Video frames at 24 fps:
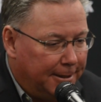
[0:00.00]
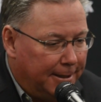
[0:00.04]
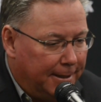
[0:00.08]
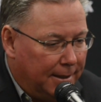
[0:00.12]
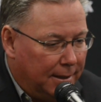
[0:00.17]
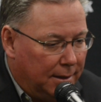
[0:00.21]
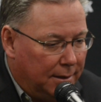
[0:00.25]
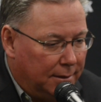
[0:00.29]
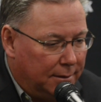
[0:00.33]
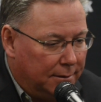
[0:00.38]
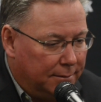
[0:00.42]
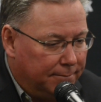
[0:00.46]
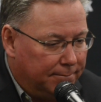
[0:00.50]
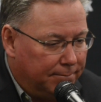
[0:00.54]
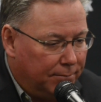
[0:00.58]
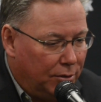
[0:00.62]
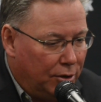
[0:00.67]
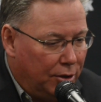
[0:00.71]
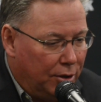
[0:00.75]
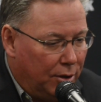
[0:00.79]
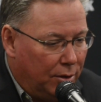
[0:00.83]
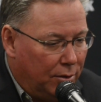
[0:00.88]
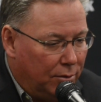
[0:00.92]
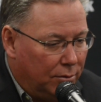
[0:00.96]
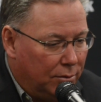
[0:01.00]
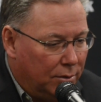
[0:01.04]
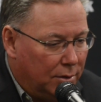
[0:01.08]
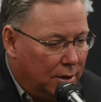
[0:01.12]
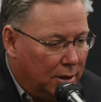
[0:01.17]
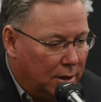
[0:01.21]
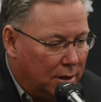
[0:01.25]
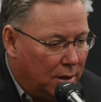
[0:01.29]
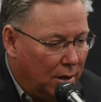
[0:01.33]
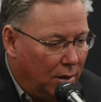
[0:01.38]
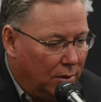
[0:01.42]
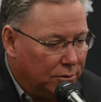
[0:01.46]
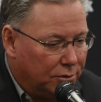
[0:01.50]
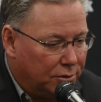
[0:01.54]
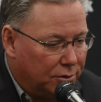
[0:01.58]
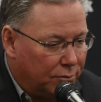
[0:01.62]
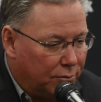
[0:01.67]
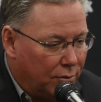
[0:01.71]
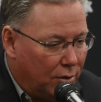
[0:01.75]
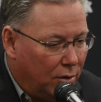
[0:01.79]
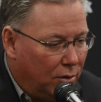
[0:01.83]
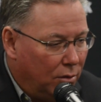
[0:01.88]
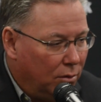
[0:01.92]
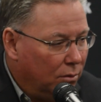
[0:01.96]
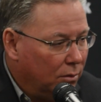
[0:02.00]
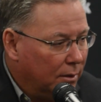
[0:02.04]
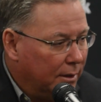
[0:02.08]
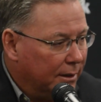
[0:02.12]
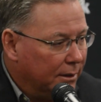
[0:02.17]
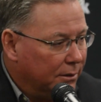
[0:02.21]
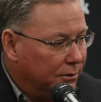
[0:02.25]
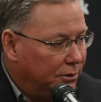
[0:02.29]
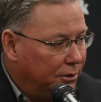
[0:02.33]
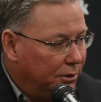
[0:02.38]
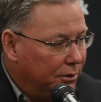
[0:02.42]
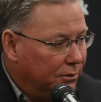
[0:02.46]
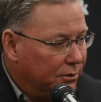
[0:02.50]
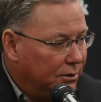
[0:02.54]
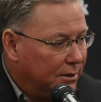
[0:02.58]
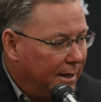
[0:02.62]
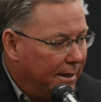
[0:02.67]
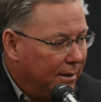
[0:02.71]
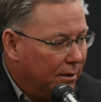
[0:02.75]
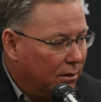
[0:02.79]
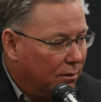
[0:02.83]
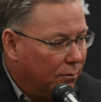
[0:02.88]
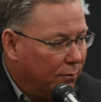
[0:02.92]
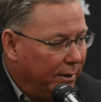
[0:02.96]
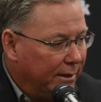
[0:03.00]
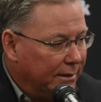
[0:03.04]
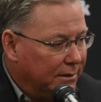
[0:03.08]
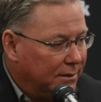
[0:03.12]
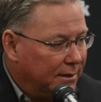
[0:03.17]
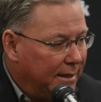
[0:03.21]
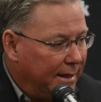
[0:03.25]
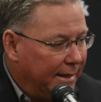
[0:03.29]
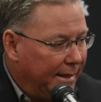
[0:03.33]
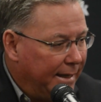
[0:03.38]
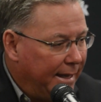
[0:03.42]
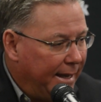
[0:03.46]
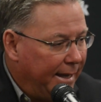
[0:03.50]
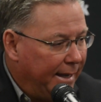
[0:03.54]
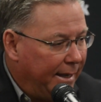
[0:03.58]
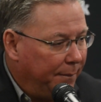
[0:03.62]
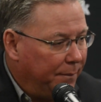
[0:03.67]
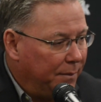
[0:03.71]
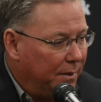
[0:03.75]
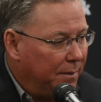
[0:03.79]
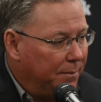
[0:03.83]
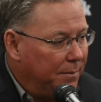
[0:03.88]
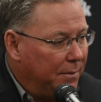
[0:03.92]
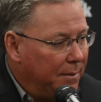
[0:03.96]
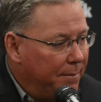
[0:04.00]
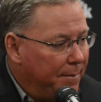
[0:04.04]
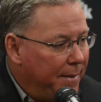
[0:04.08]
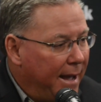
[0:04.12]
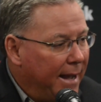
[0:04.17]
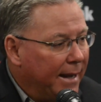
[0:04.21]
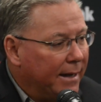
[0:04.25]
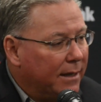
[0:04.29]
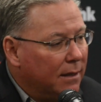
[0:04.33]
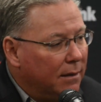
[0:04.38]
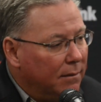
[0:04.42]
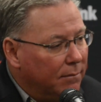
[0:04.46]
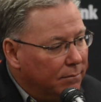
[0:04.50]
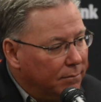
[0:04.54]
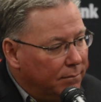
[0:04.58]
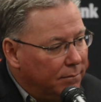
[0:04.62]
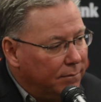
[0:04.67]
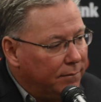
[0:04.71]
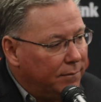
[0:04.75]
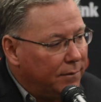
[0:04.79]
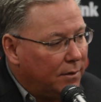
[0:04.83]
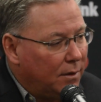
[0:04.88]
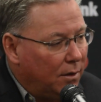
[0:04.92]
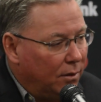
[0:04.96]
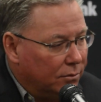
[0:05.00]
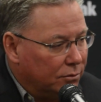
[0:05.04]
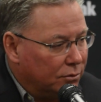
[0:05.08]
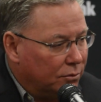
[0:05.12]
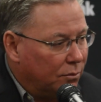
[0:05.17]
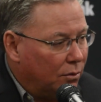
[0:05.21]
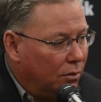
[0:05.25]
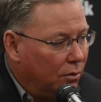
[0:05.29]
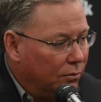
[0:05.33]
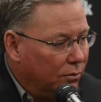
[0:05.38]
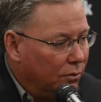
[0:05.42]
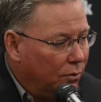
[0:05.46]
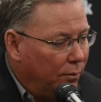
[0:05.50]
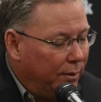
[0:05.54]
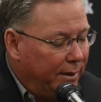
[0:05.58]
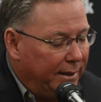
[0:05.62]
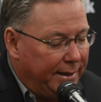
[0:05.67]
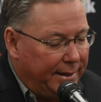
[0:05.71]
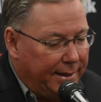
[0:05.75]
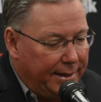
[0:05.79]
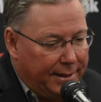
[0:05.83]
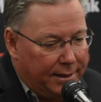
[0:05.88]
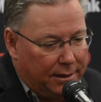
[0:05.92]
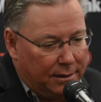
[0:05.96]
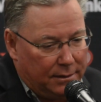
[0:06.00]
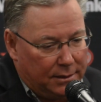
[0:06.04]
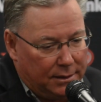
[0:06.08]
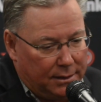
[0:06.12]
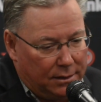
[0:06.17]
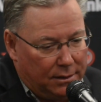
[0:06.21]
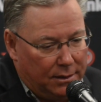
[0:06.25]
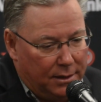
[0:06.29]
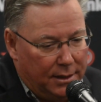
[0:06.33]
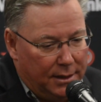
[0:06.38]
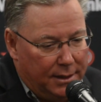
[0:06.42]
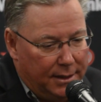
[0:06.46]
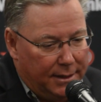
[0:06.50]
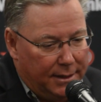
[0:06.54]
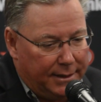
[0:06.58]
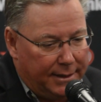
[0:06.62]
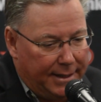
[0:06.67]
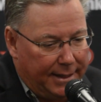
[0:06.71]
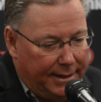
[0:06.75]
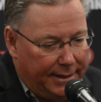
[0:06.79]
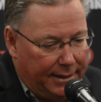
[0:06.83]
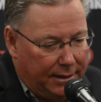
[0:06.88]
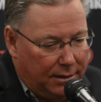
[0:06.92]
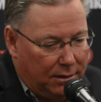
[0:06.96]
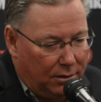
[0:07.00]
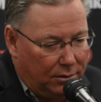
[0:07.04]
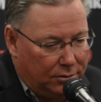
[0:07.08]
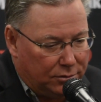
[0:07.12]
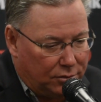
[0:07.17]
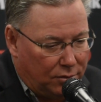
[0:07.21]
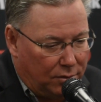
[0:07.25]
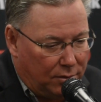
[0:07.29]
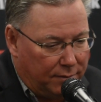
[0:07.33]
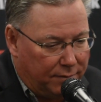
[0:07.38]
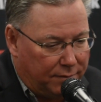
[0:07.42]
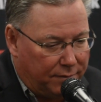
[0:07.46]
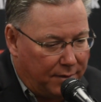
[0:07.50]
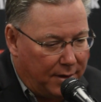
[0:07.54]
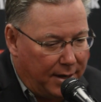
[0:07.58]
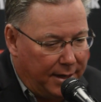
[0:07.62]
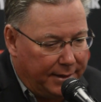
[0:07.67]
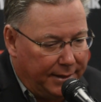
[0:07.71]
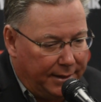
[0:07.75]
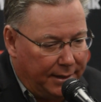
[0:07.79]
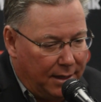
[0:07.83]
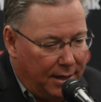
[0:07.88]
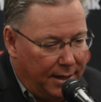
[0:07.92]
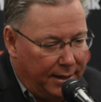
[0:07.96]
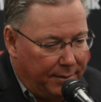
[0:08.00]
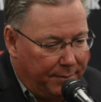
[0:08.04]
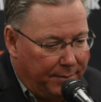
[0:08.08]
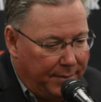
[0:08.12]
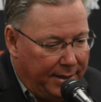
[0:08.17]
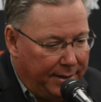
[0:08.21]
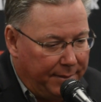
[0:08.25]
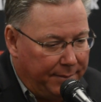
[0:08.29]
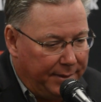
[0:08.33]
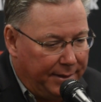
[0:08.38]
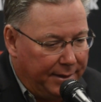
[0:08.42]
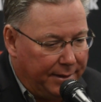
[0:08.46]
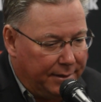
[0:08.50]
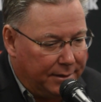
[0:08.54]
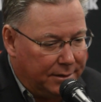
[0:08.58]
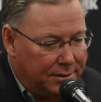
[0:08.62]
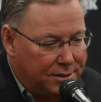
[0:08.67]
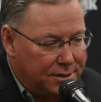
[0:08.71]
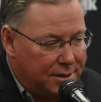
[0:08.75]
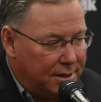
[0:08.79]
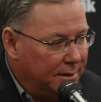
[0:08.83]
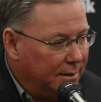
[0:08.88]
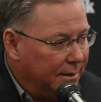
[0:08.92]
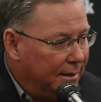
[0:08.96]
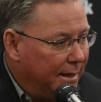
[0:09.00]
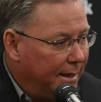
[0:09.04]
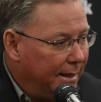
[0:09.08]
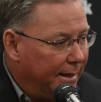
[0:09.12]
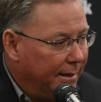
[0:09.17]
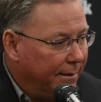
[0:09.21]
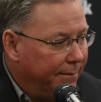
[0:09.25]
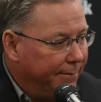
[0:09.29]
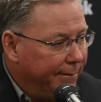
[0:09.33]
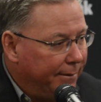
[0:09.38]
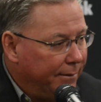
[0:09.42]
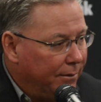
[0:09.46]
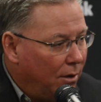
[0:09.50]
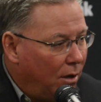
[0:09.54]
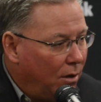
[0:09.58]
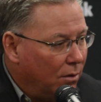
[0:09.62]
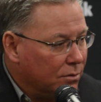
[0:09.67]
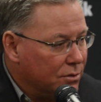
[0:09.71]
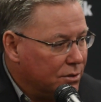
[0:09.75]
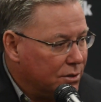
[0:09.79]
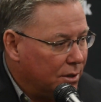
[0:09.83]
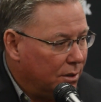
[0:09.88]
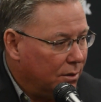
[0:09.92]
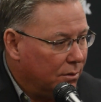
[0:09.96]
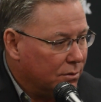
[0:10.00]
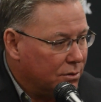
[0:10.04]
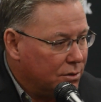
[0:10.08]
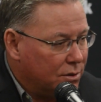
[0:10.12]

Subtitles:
you know, a closer role in the Tuesday or Wednesday game and be back up, closer role the weekend, and then can he close on a Friday night, maybe in a Sunday also.